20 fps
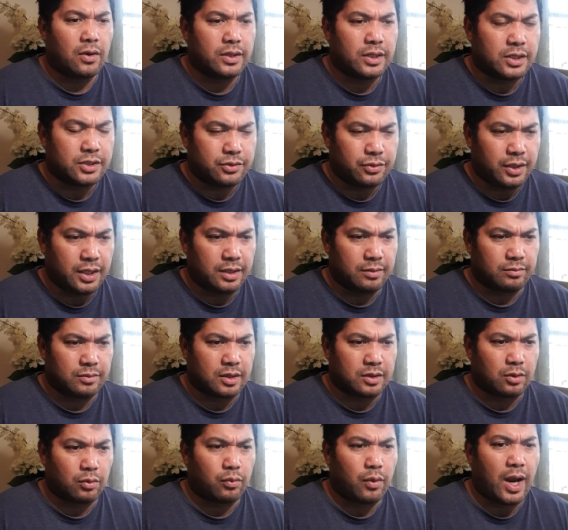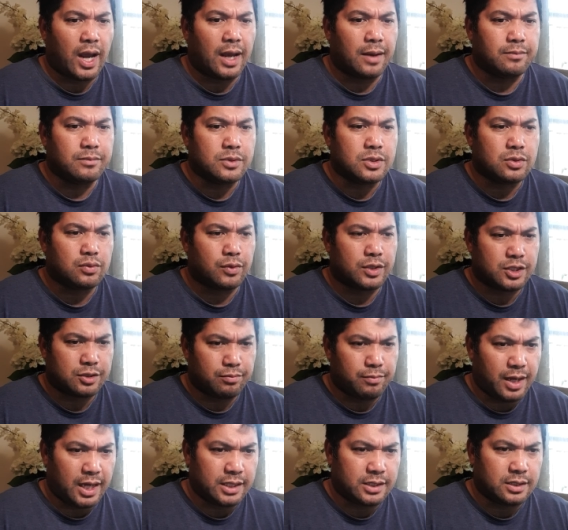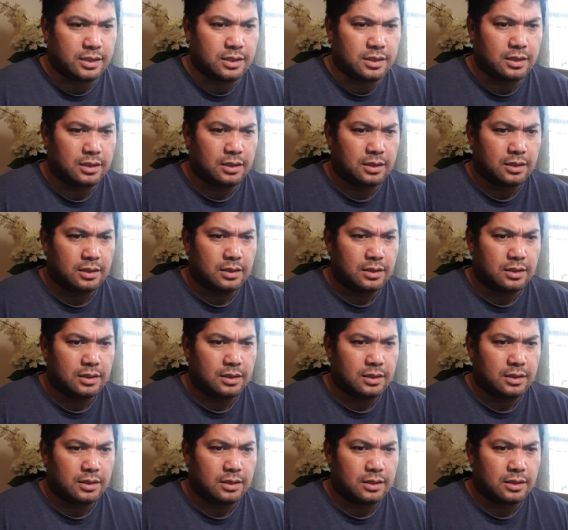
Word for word: in a dream that the rams which mated